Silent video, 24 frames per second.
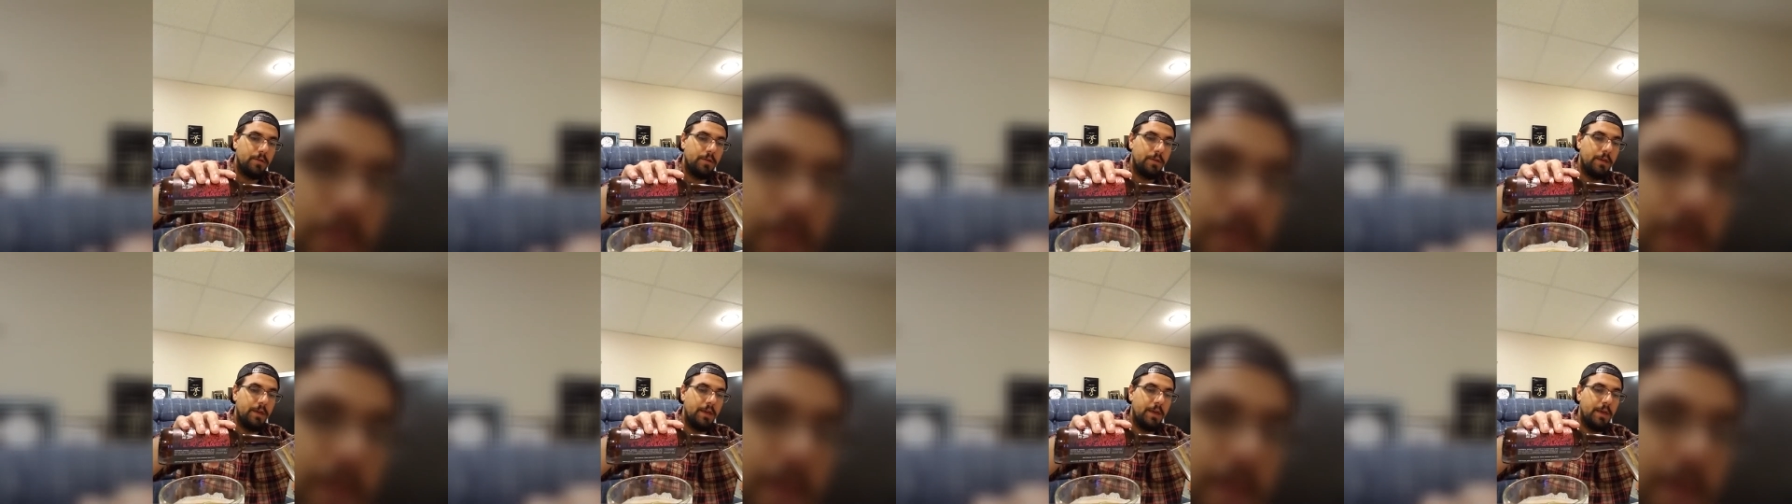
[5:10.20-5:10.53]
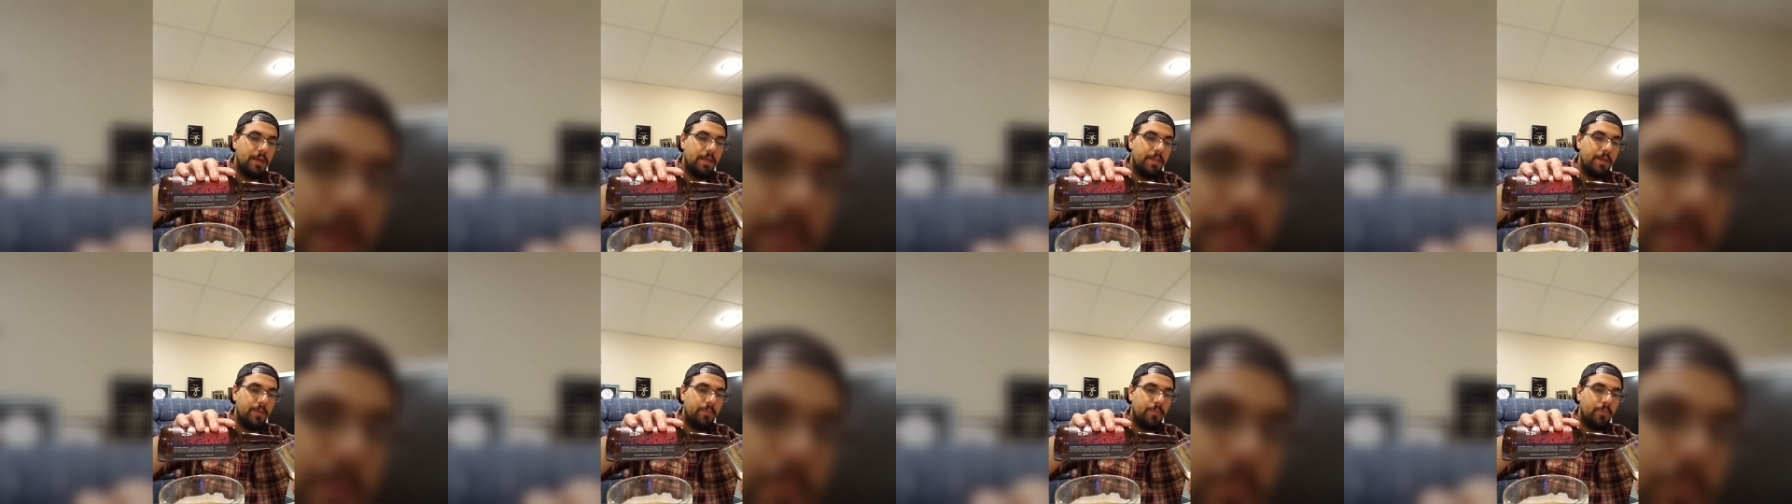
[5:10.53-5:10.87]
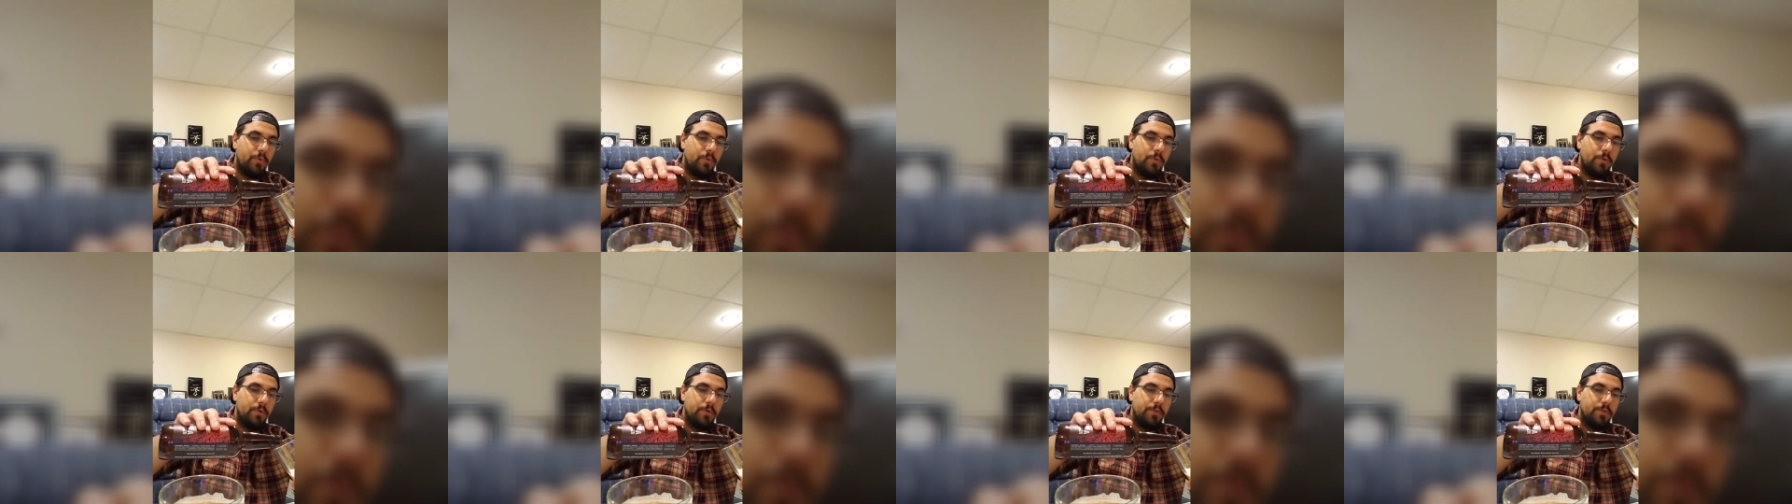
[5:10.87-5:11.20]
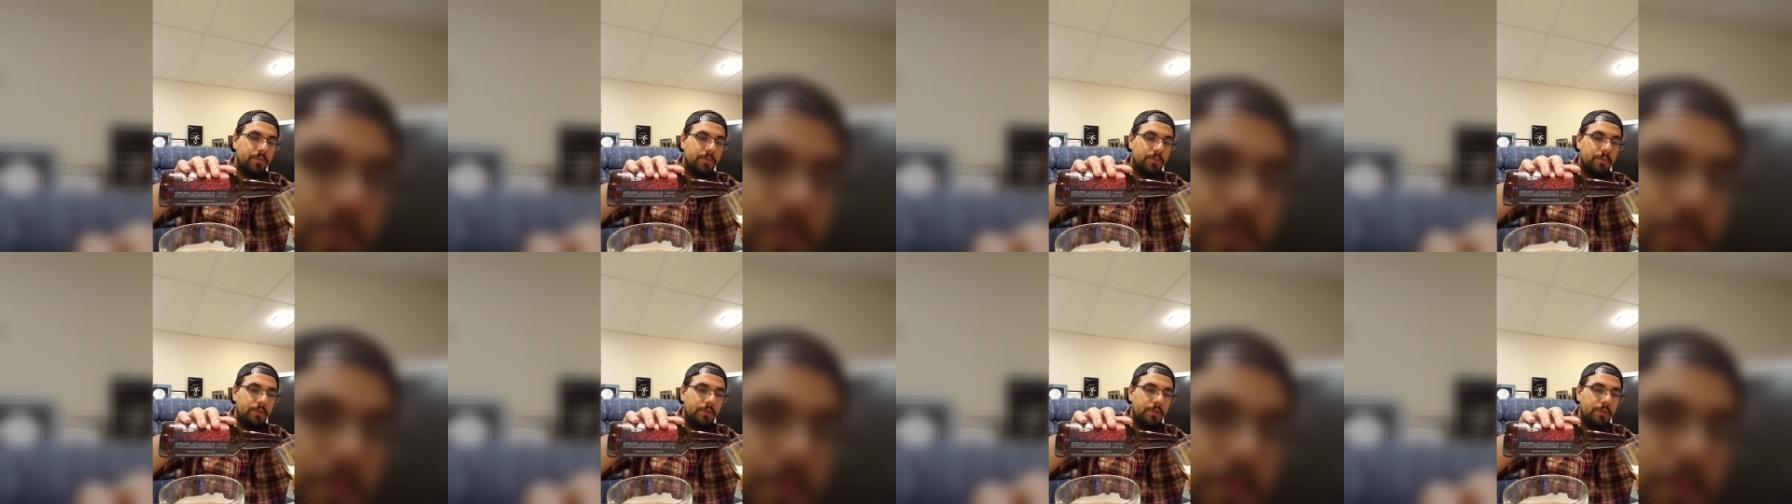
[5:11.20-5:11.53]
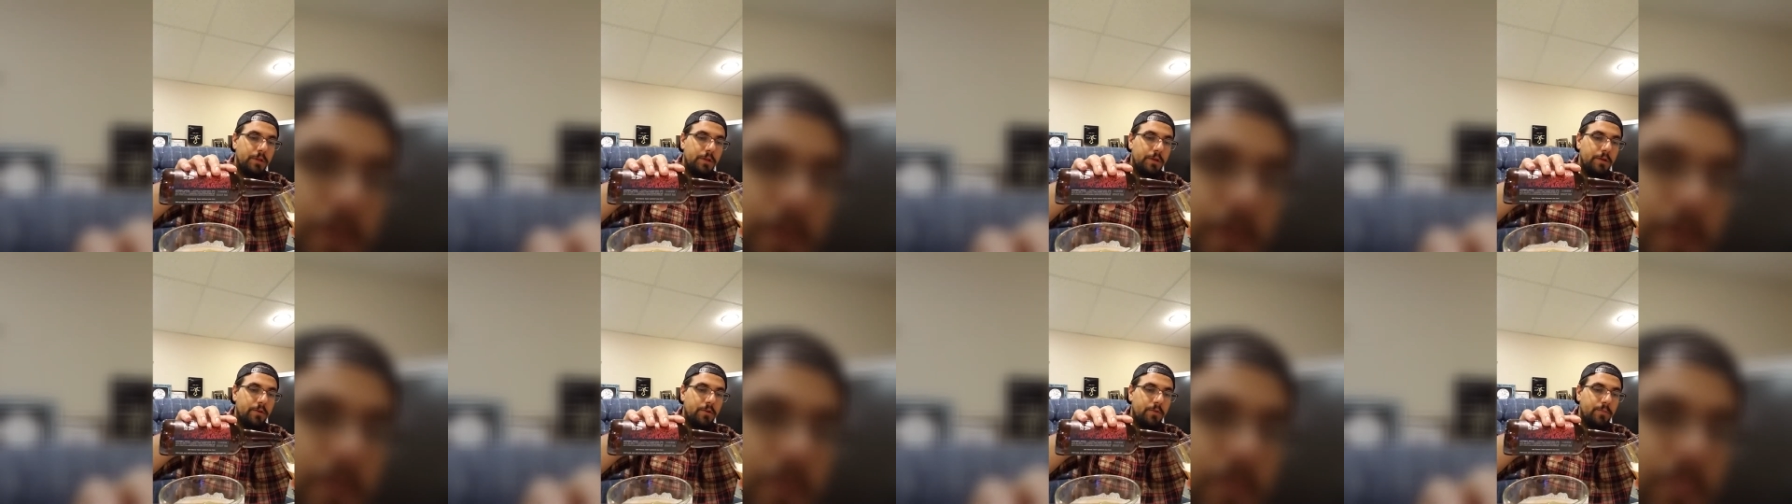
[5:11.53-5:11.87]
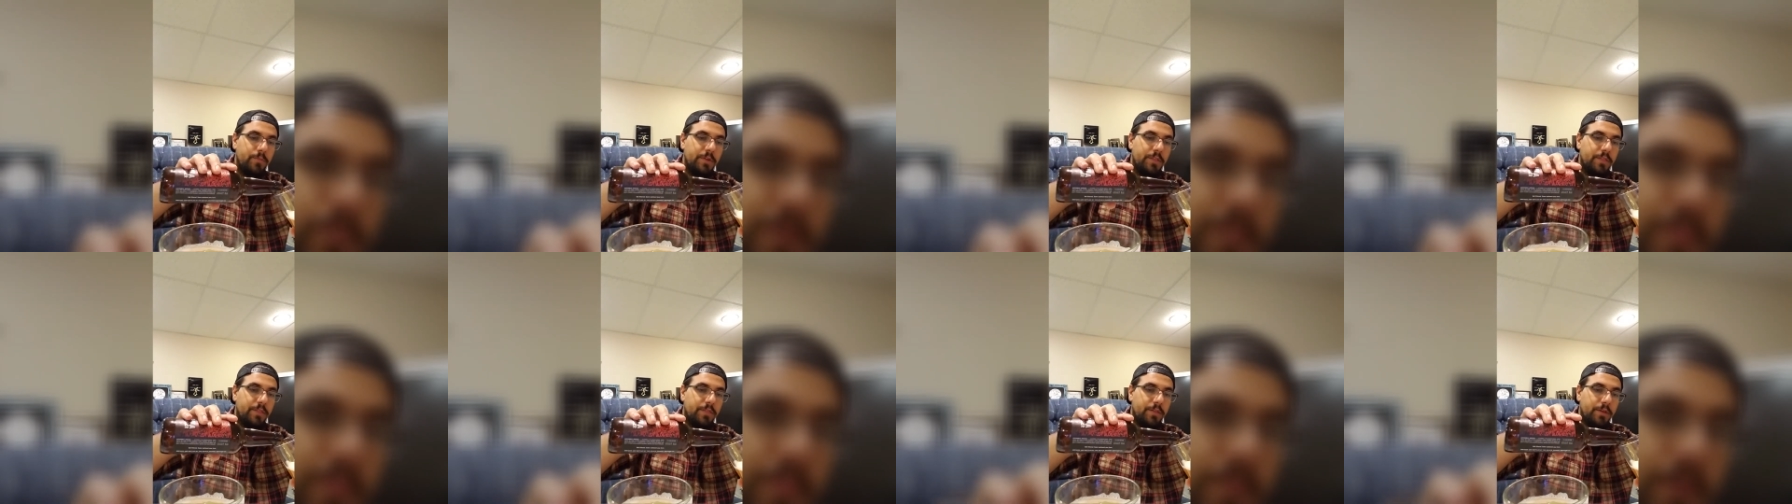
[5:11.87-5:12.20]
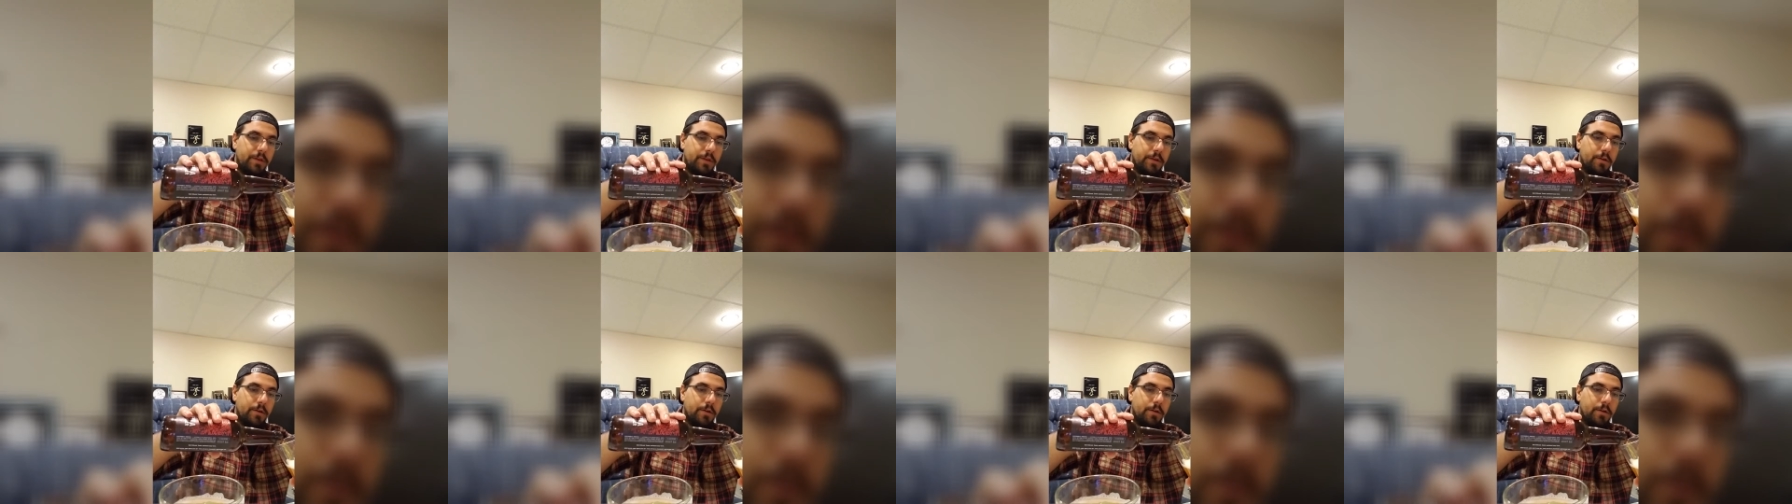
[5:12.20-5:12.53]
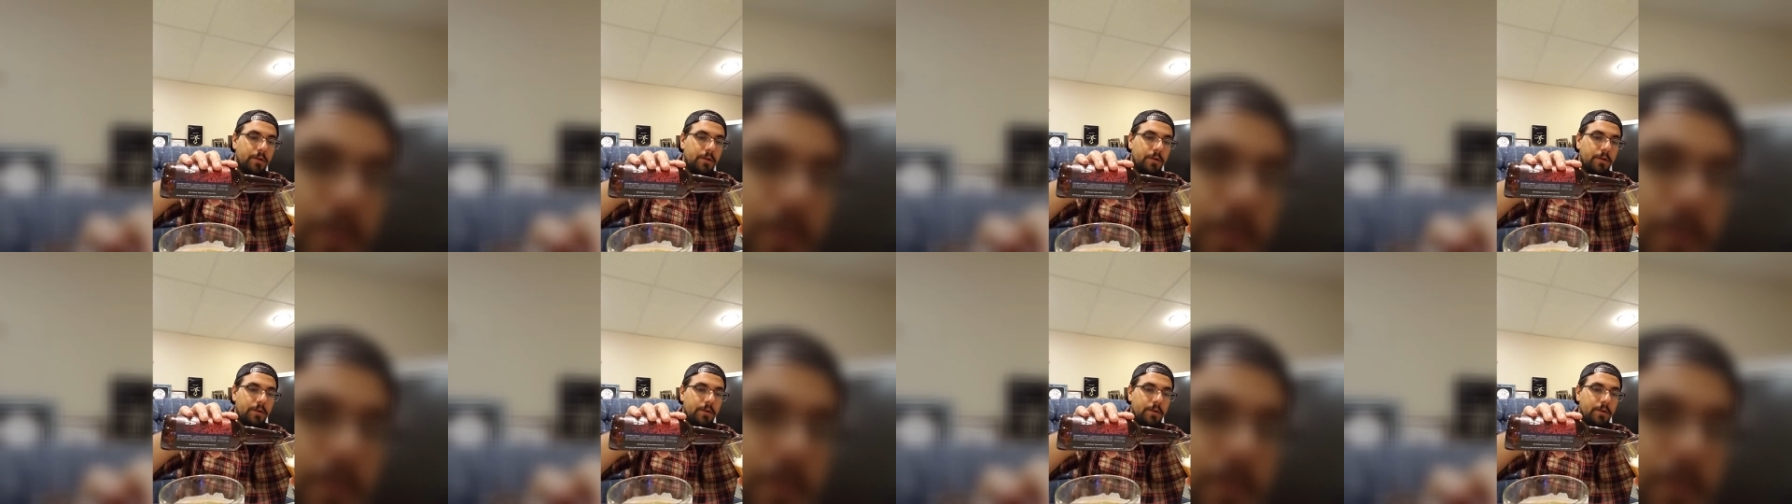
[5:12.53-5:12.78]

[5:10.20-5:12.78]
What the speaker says: Yeah, that pour is a little bit thicker.